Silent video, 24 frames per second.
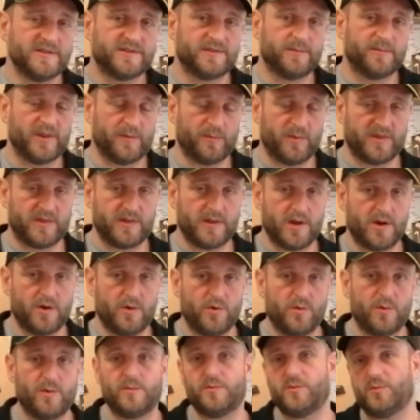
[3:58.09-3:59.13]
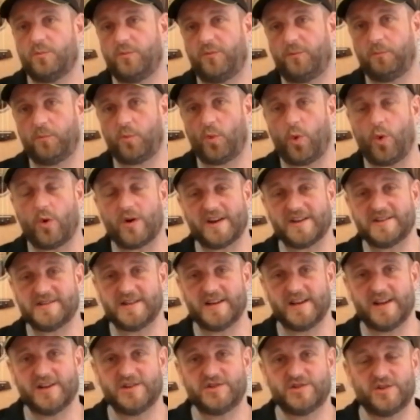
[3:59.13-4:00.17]
something with no
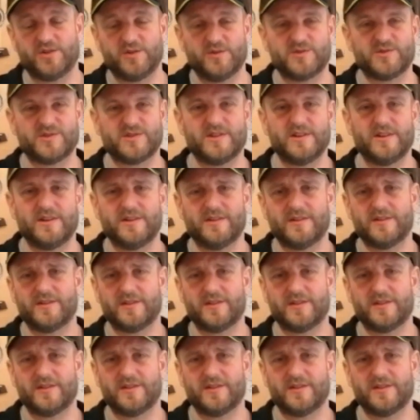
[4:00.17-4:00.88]
quality issues